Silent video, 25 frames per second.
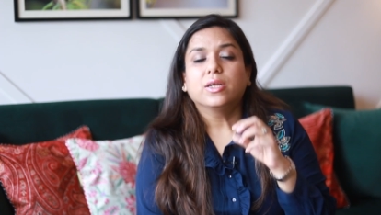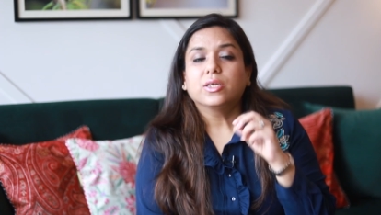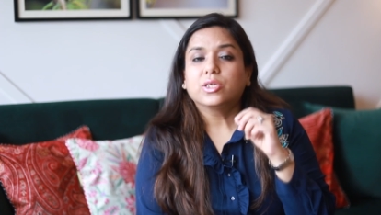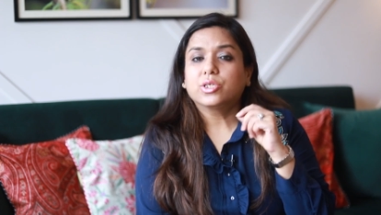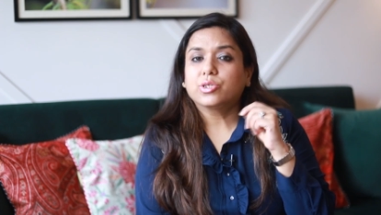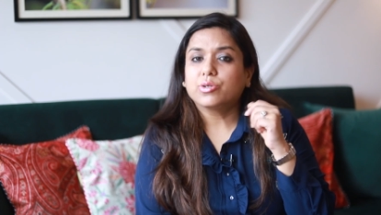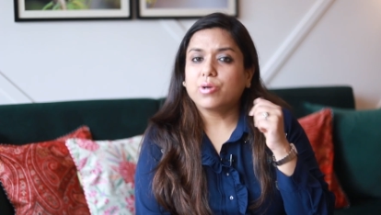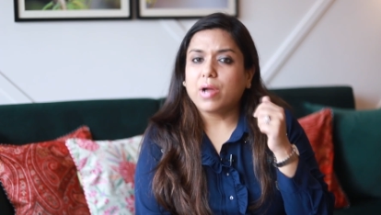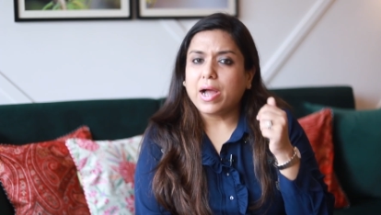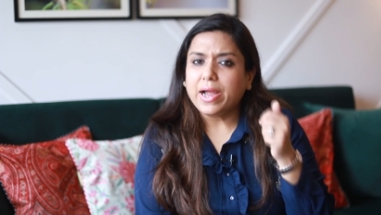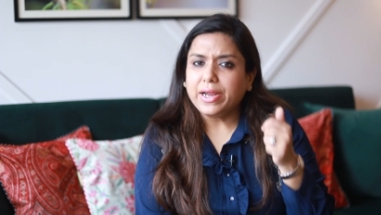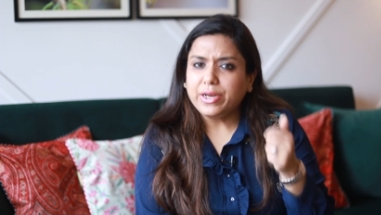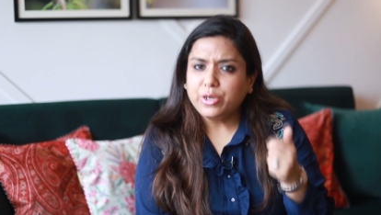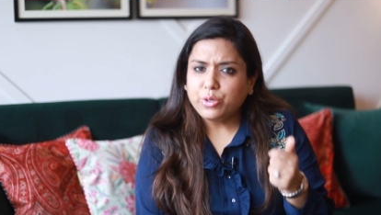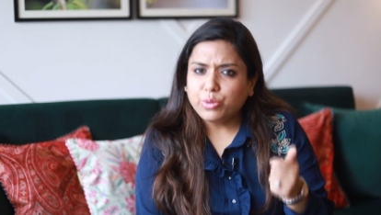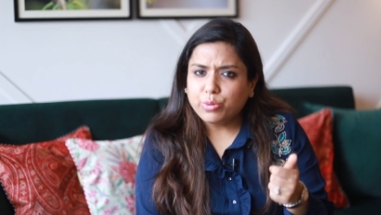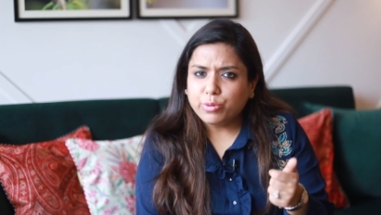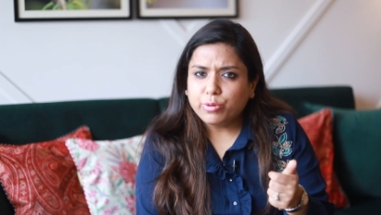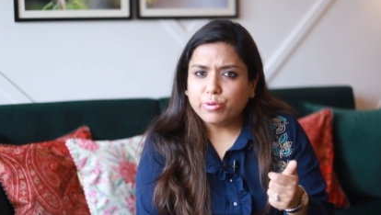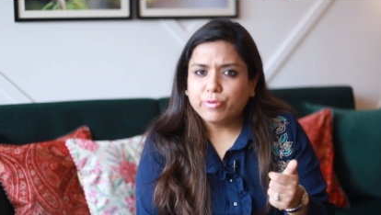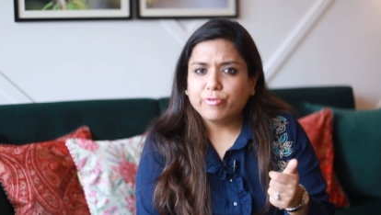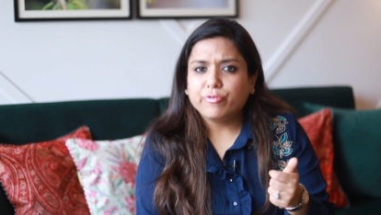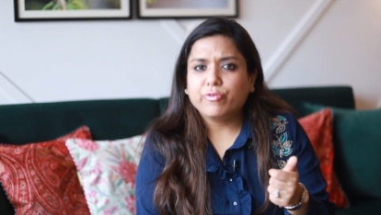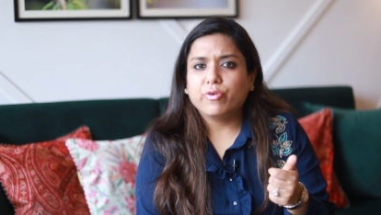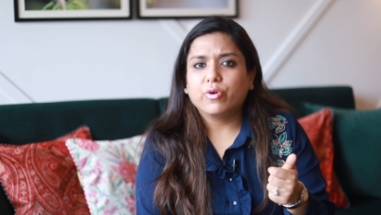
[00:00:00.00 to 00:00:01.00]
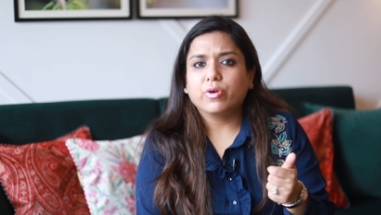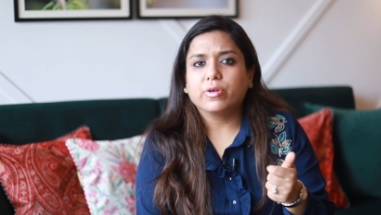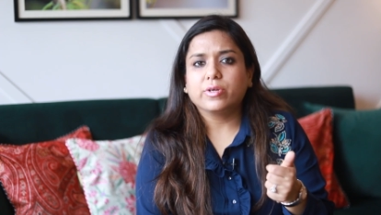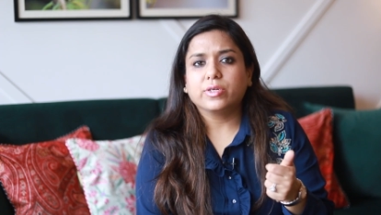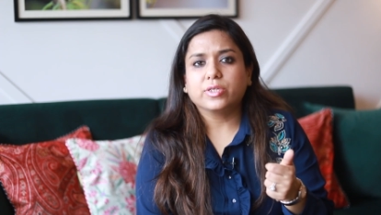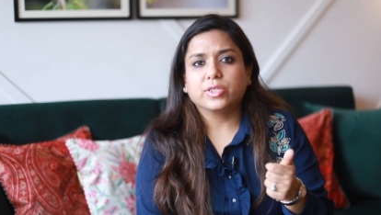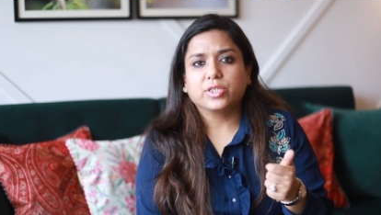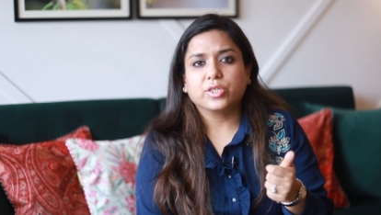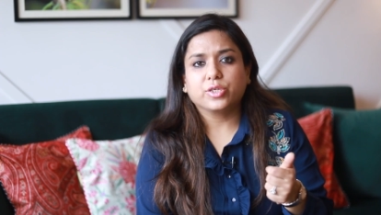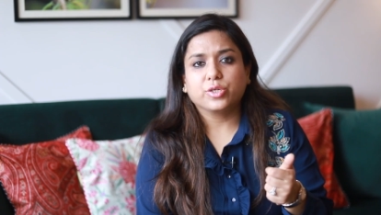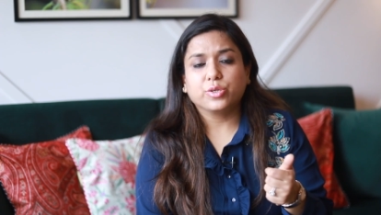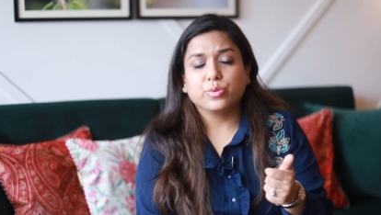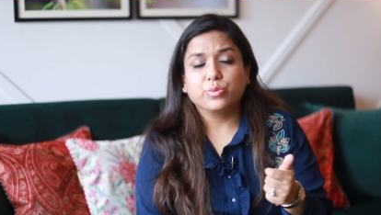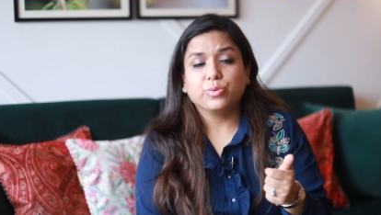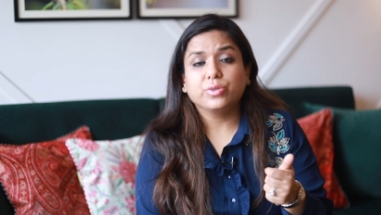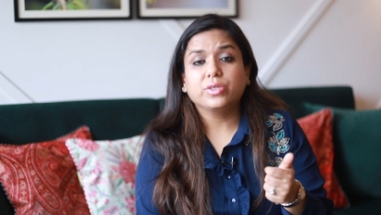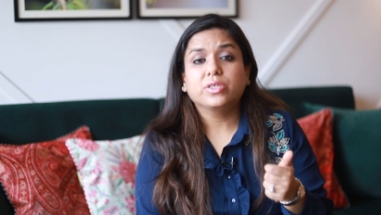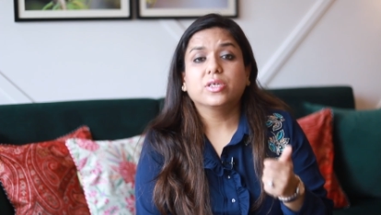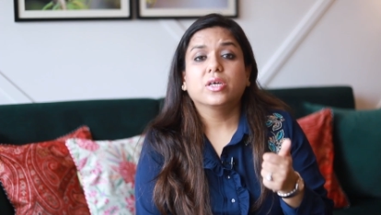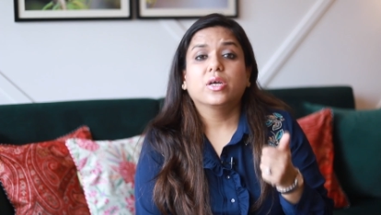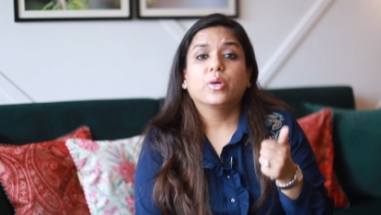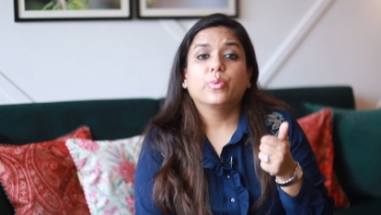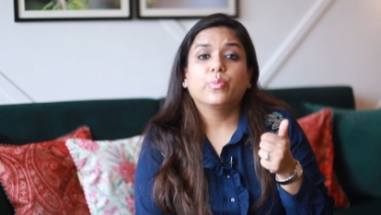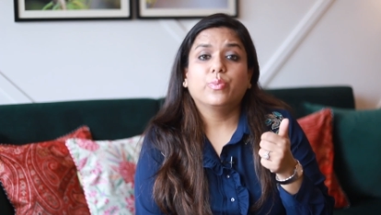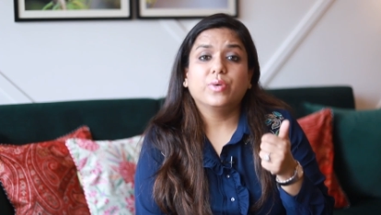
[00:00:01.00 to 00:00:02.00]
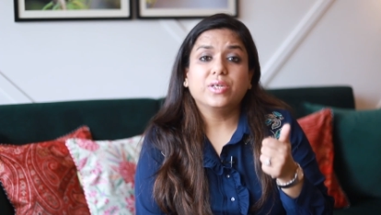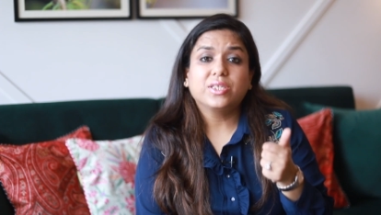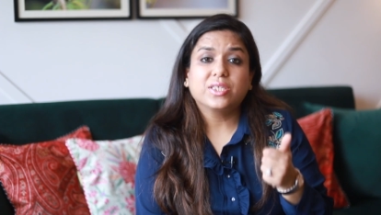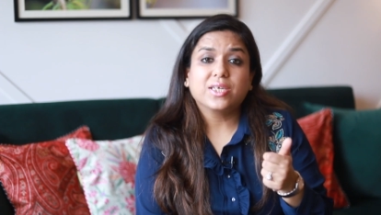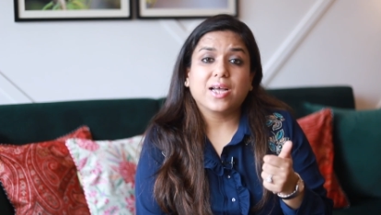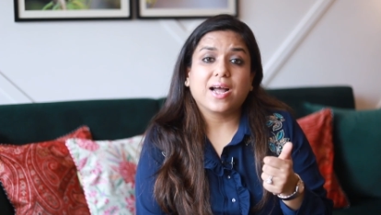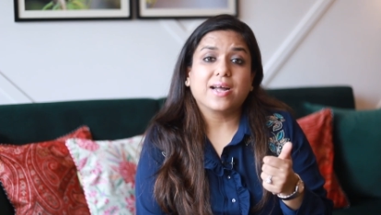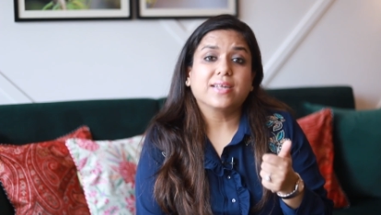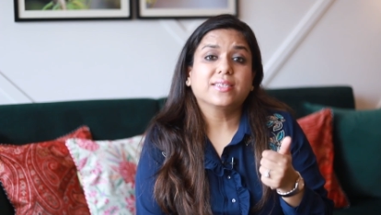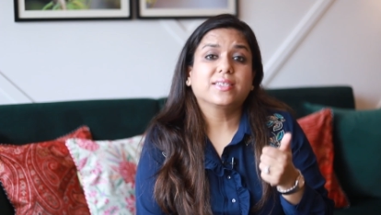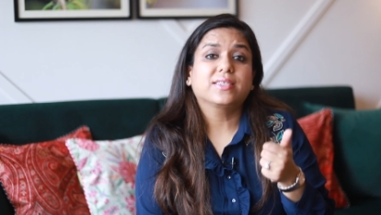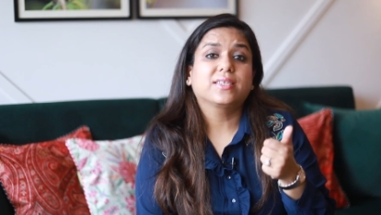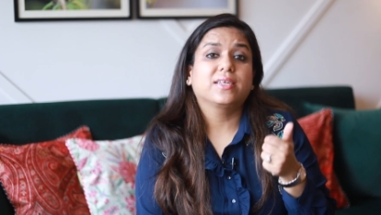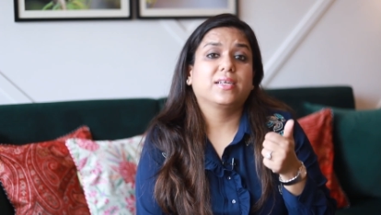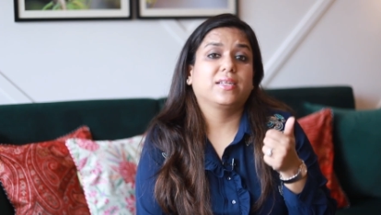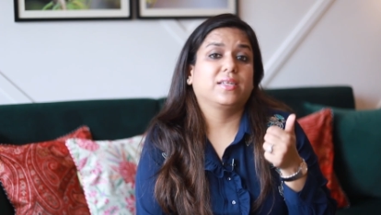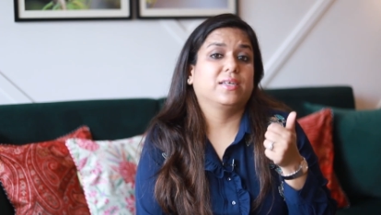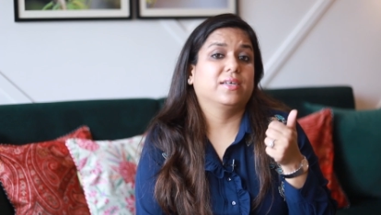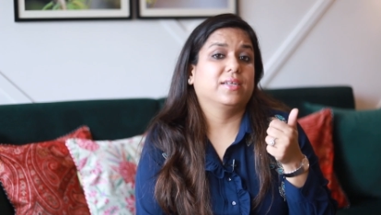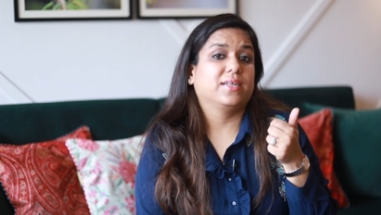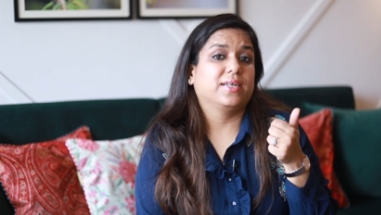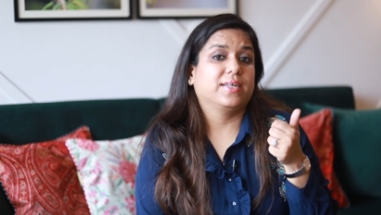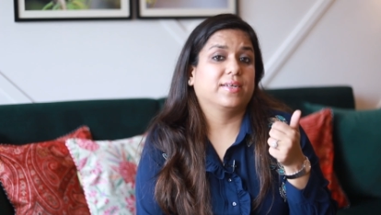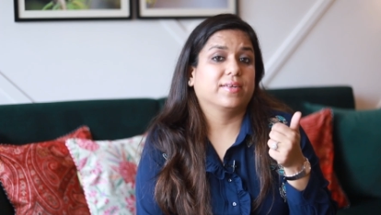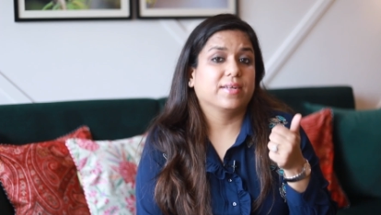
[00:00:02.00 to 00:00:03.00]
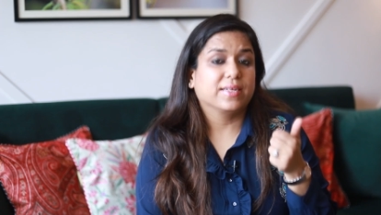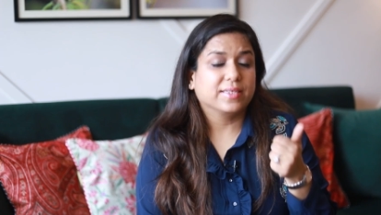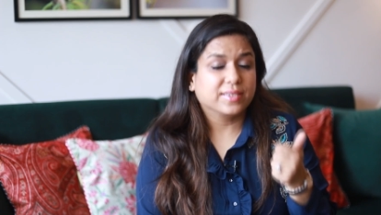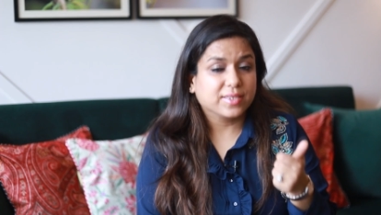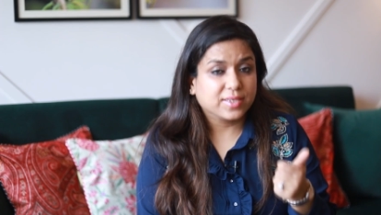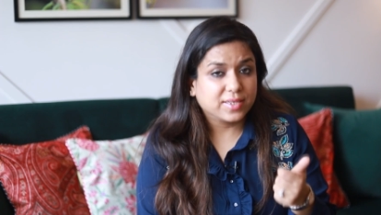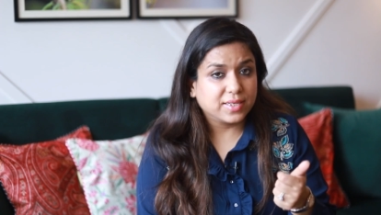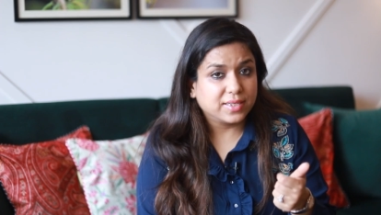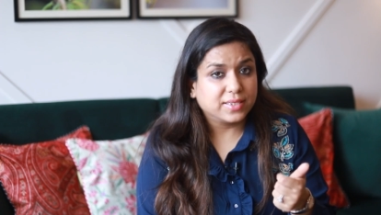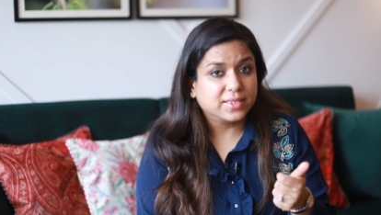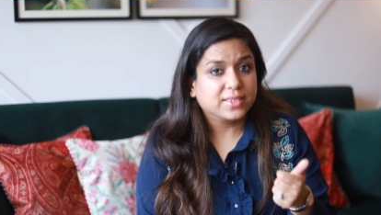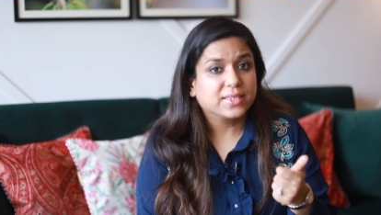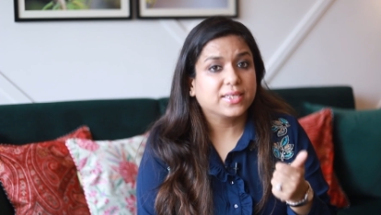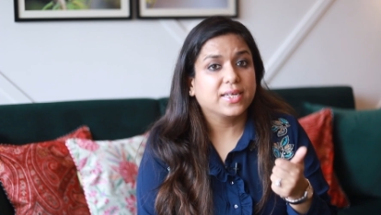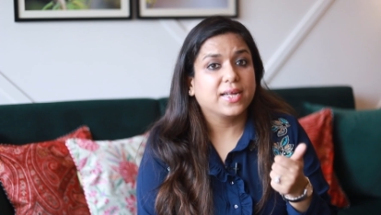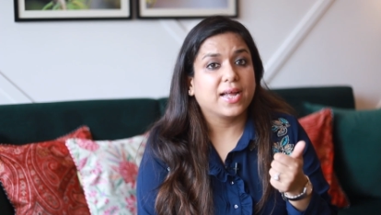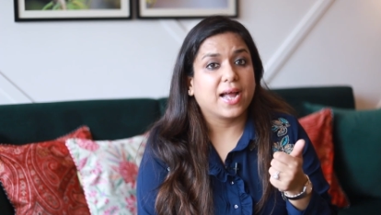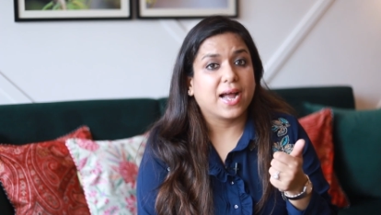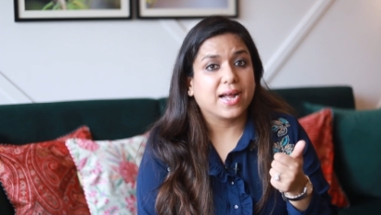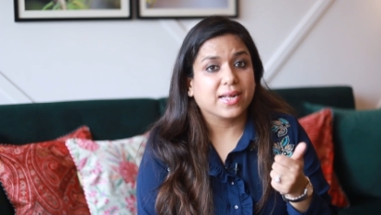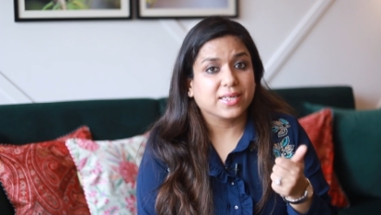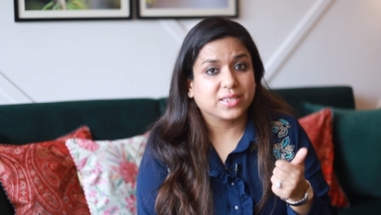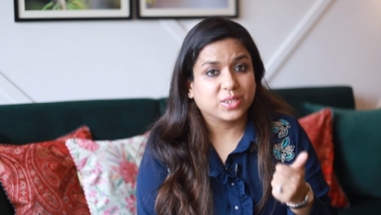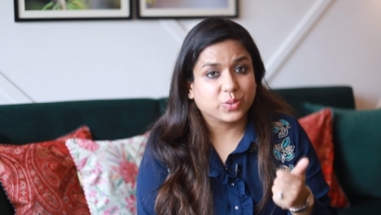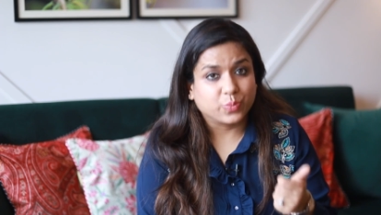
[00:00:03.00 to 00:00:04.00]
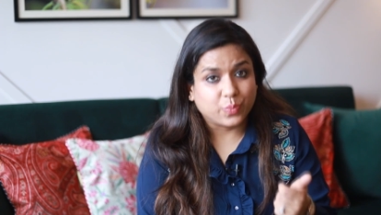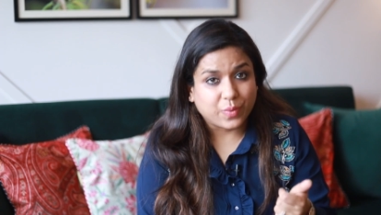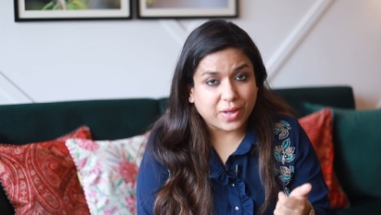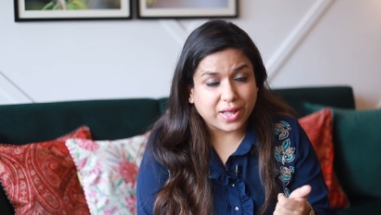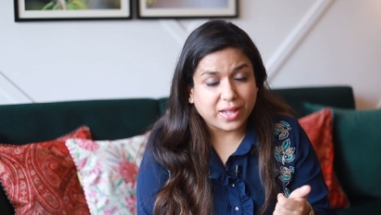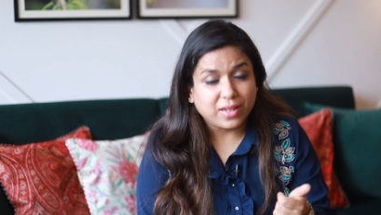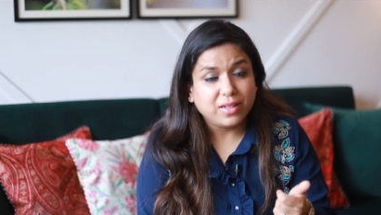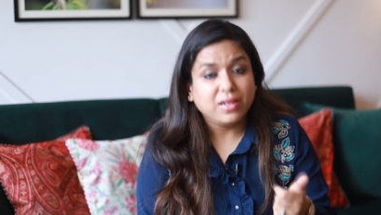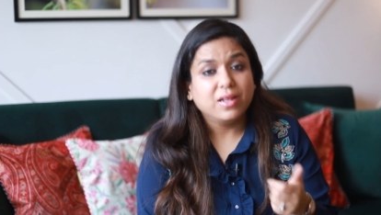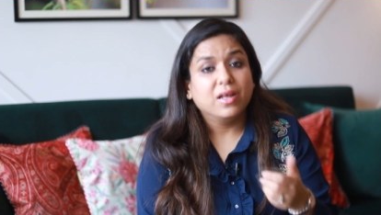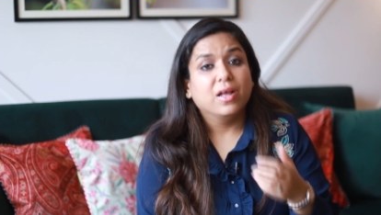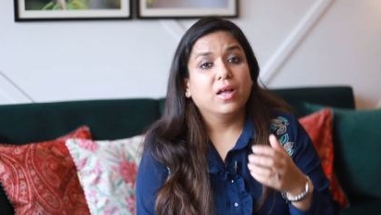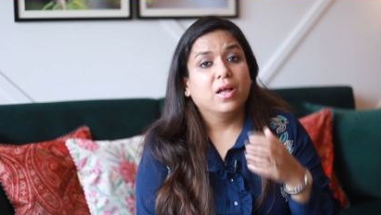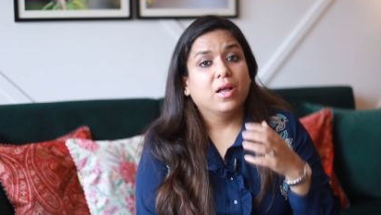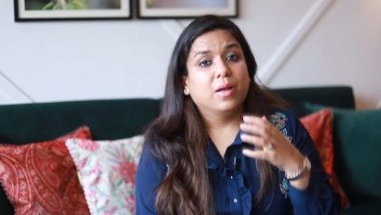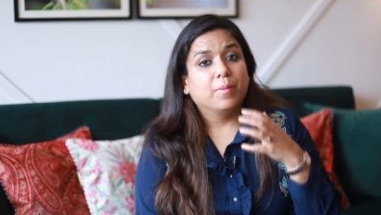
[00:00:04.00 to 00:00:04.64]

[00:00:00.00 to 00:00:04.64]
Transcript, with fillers: try to look for an institute which has senior residency as well,